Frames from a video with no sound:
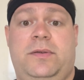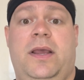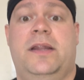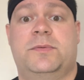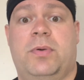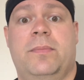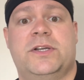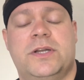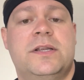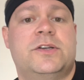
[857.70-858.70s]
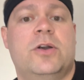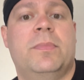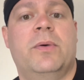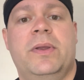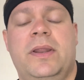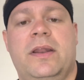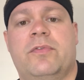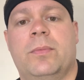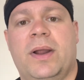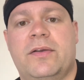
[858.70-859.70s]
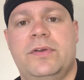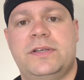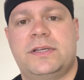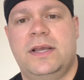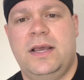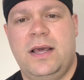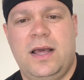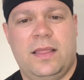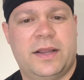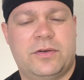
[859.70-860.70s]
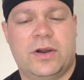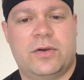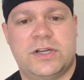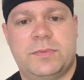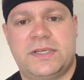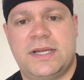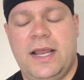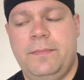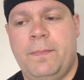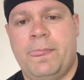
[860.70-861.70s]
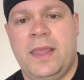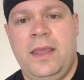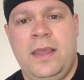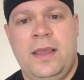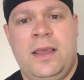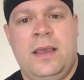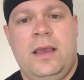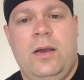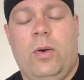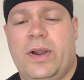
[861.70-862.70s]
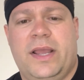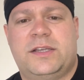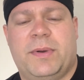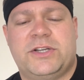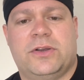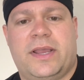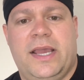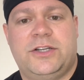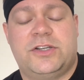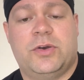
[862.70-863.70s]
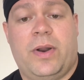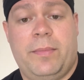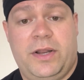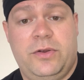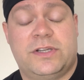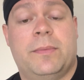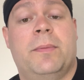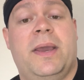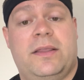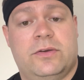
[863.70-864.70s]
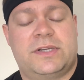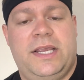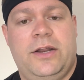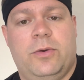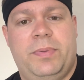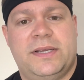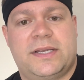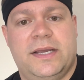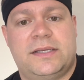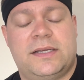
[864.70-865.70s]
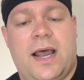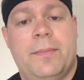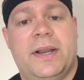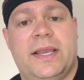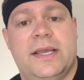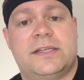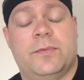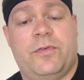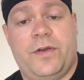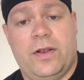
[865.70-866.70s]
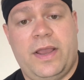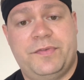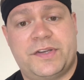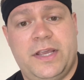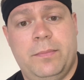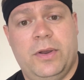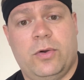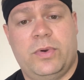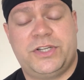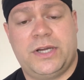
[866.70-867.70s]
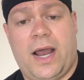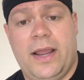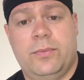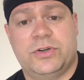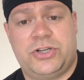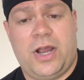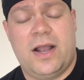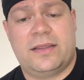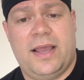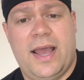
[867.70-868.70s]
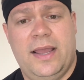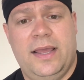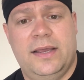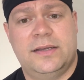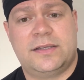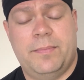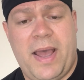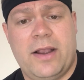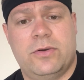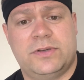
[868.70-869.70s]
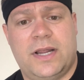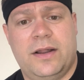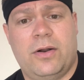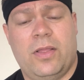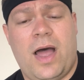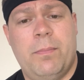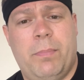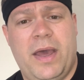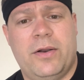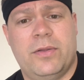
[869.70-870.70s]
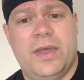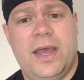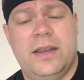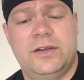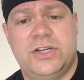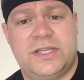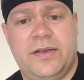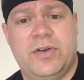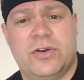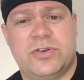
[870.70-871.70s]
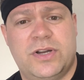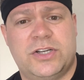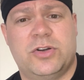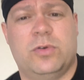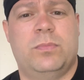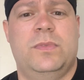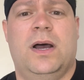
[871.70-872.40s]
it is pretty much a dessert, but we'd eat it for breakfast, like during Christmas time or any special occasion. So what I'm going to do is I'm going to make those keto biscuits. I'm going to get some Fairlife skim milk, which I was shocked is the macros on it are a lot better than just even your traditional